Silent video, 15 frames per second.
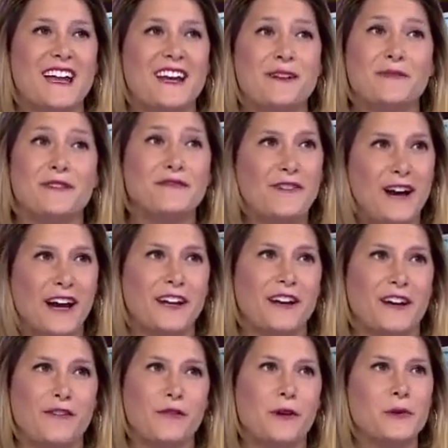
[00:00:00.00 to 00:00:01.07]
And I'm
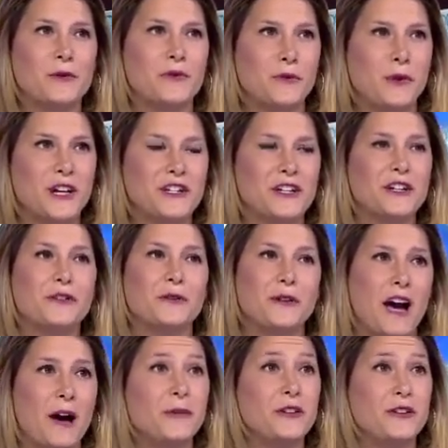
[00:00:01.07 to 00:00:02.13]
inviting everyone who's watching to
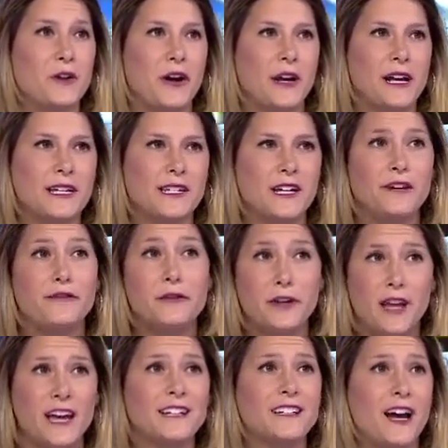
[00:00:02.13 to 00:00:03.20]
come and join us. And if you
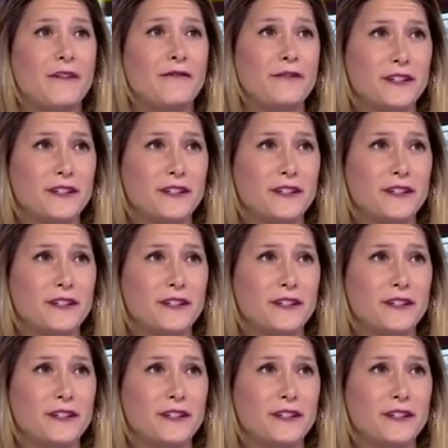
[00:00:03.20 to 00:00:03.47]
can't come